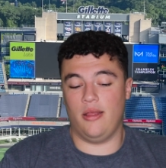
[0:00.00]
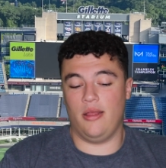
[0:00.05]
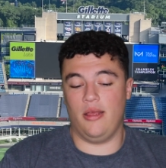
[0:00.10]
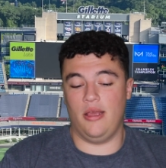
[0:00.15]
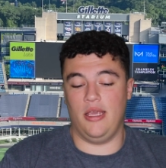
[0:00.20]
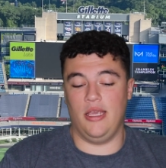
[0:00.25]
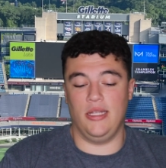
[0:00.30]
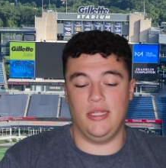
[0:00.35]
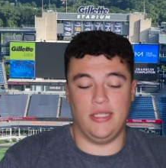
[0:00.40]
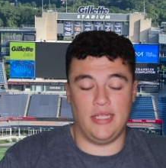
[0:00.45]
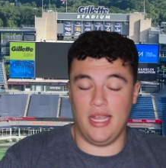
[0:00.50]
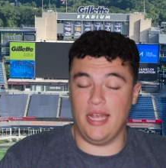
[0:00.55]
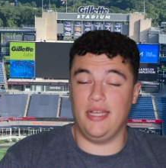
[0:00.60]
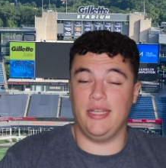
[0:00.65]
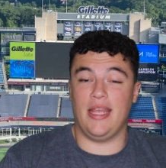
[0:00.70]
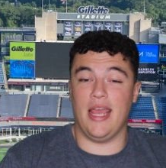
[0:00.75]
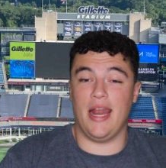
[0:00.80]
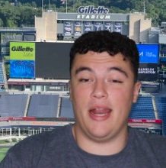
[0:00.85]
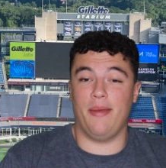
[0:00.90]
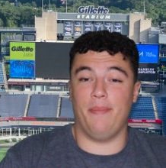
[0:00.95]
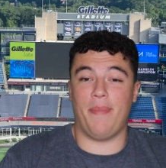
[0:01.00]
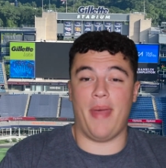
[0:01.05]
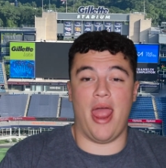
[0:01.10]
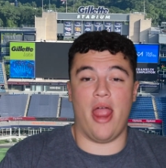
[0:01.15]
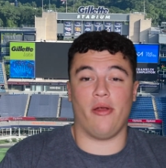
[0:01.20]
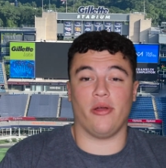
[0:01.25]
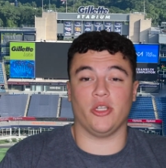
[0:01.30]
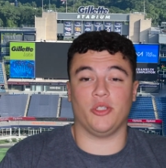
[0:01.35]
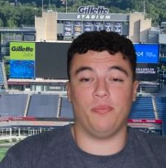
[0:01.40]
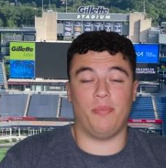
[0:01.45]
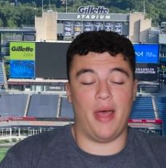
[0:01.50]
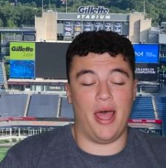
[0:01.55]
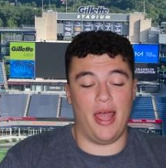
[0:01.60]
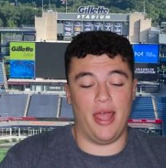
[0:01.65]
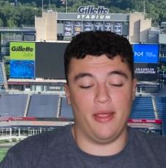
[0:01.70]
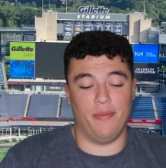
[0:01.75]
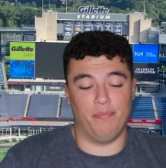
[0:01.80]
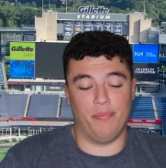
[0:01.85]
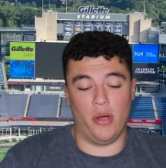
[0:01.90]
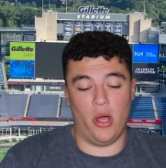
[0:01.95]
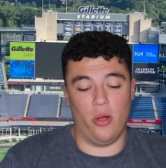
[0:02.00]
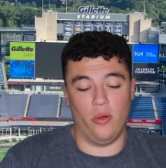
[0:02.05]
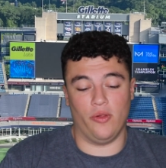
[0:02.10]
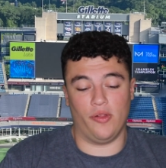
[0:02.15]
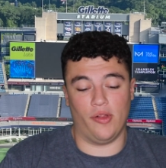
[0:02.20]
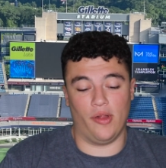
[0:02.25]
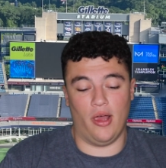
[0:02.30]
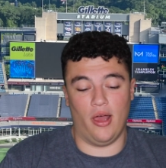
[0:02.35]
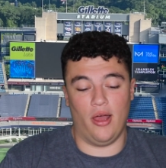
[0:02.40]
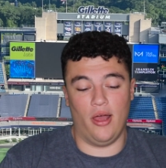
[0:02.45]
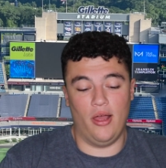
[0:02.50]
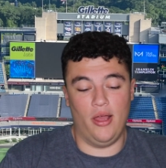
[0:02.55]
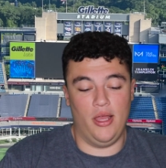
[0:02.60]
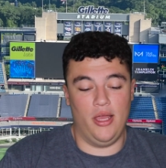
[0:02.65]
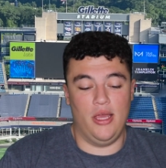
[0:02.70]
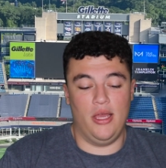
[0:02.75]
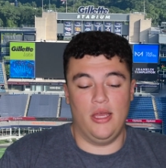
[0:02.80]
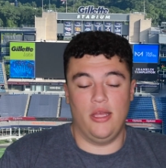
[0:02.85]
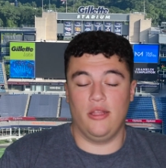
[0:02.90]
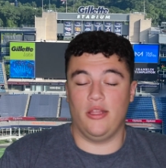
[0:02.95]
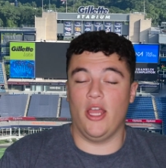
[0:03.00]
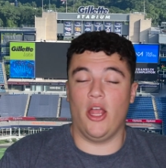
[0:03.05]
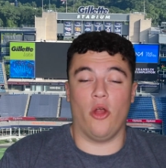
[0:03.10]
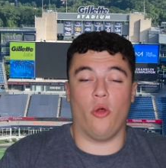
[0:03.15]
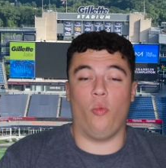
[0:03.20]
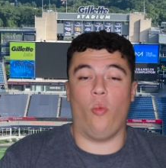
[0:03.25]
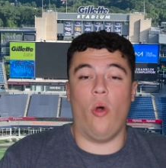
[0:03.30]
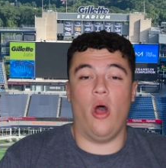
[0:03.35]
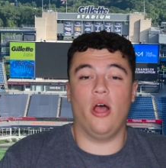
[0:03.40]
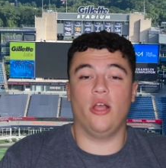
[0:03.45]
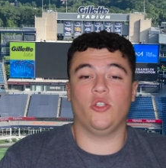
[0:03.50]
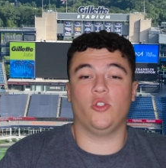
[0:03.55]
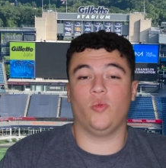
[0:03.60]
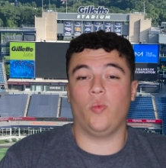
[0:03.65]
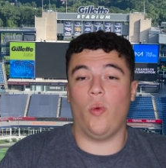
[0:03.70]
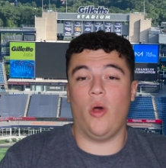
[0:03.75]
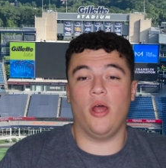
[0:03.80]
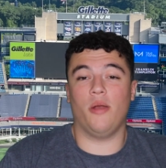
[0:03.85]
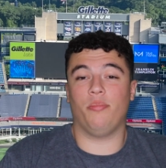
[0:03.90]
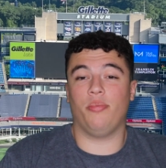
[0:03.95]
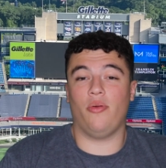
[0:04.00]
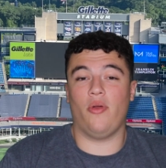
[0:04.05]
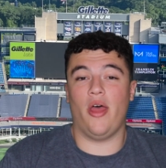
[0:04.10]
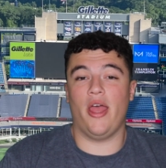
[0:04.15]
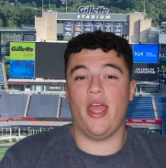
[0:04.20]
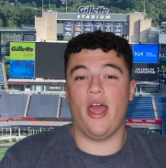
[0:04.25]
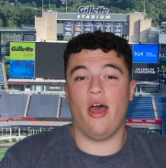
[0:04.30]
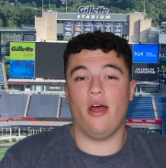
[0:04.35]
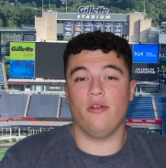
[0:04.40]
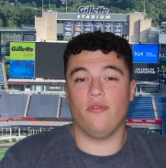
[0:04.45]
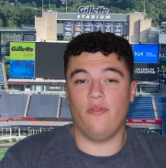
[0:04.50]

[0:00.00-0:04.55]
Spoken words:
He did get embarrassed by Bosa. There was one play on